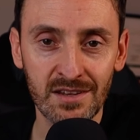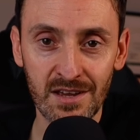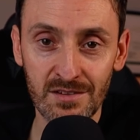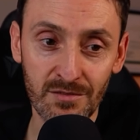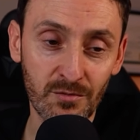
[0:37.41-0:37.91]

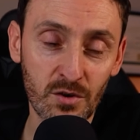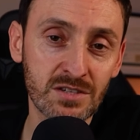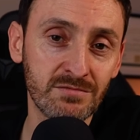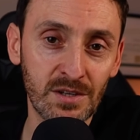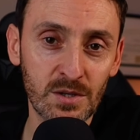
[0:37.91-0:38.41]
Now the
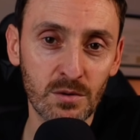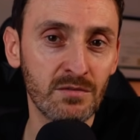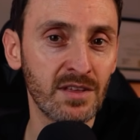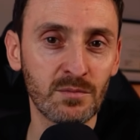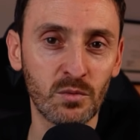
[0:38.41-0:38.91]
first video
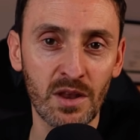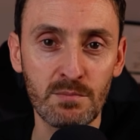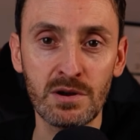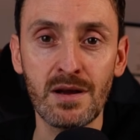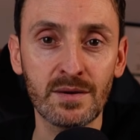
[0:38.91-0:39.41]
of that, one of
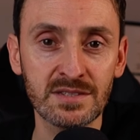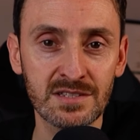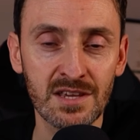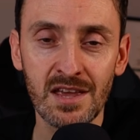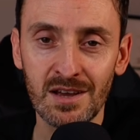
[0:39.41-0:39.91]
the
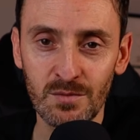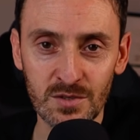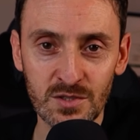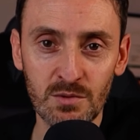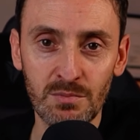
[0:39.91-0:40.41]
prerequisites,
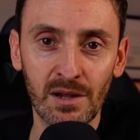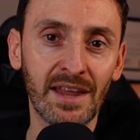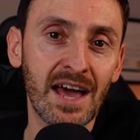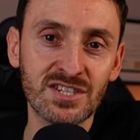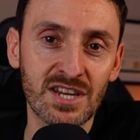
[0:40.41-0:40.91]
was to
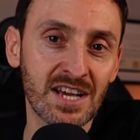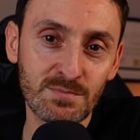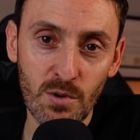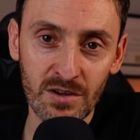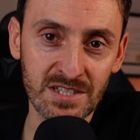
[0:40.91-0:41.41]
build
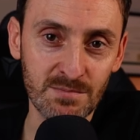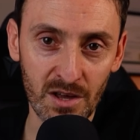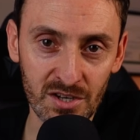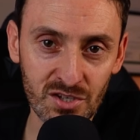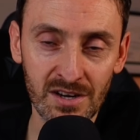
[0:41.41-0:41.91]
Nginx proxy
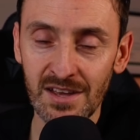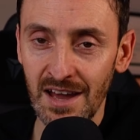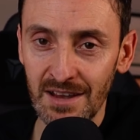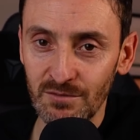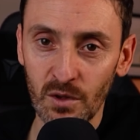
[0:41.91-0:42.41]
manager.
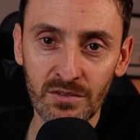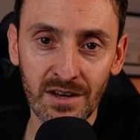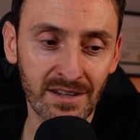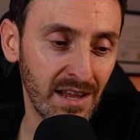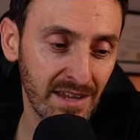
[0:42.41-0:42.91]
I've done
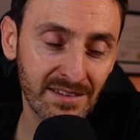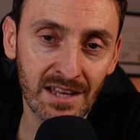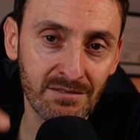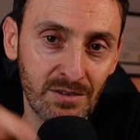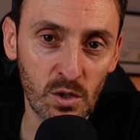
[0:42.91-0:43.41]
that. I'll link
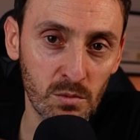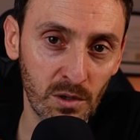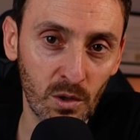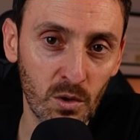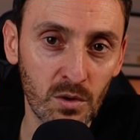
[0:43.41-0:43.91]
that video
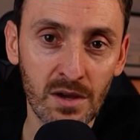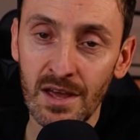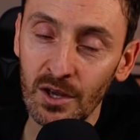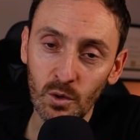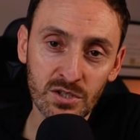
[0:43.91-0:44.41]
below.
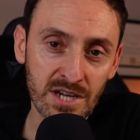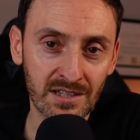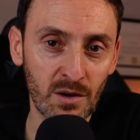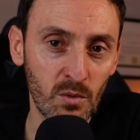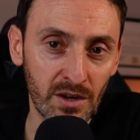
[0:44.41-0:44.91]
Go and
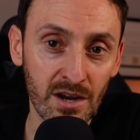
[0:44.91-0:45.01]
check that one